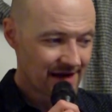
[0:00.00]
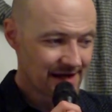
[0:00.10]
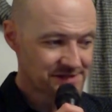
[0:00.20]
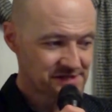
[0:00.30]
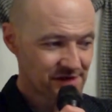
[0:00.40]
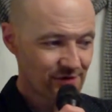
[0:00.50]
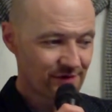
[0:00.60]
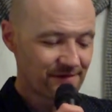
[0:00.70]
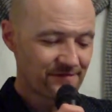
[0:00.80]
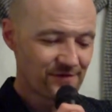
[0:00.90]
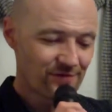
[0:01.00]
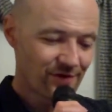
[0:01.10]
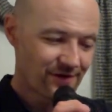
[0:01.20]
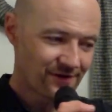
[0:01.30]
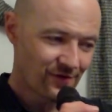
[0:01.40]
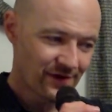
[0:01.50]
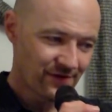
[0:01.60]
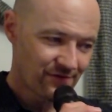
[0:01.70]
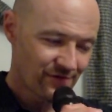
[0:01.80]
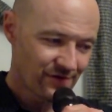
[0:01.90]
And so if you are going
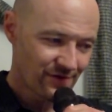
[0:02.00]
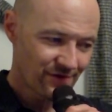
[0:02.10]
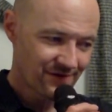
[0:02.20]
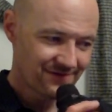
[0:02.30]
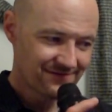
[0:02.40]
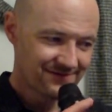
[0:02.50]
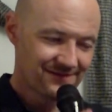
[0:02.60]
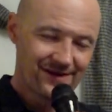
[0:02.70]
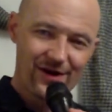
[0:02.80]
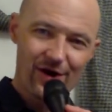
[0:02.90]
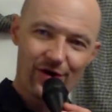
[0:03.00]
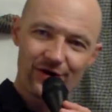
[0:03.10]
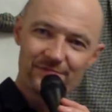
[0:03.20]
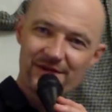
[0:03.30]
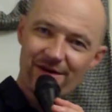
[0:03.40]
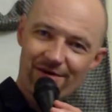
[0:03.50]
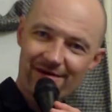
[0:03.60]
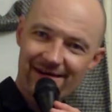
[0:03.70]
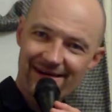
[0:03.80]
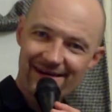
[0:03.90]
through your R&B
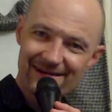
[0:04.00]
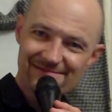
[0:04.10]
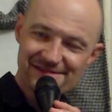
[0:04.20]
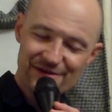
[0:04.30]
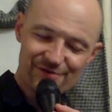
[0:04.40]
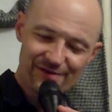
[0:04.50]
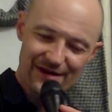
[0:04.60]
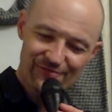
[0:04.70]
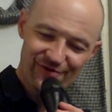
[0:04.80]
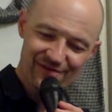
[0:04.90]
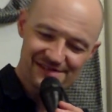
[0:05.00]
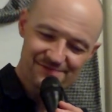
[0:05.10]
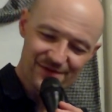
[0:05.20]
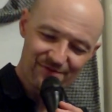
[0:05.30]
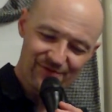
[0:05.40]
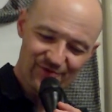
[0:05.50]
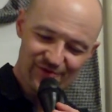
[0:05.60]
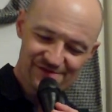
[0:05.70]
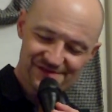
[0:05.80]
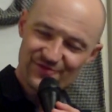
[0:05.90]
archives and you come across Melba
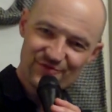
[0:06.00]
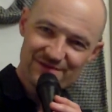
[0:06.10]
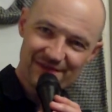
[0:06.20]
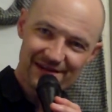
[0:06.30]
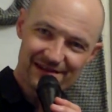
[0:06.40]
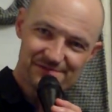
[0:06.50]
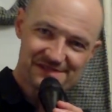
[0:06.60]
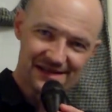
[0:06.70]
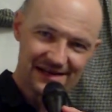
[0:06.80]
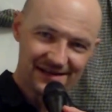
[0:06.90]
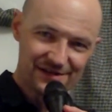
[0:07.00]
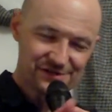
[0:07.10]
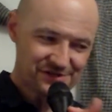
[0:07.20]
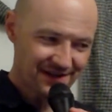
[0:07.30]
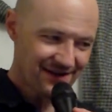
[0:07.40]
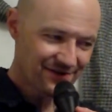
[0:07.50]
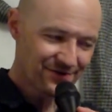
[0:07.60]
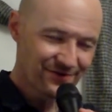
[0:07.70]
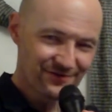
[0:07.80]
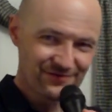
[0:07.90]
Moore's Read My Lips, check out
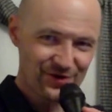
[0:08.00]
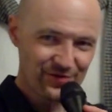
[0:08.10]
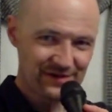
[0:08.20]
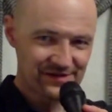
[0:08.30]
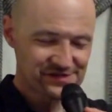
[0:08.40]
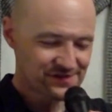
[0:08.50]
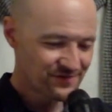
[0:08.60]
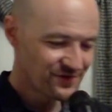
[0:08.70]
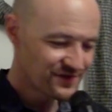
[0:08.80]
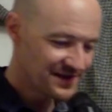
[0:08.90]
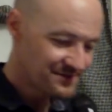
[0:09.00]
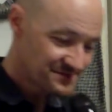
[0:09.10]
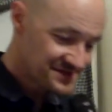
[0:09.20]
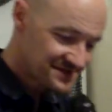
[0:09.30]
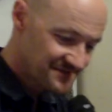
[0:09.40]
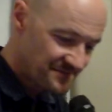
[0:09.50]
her rendition of Dreams.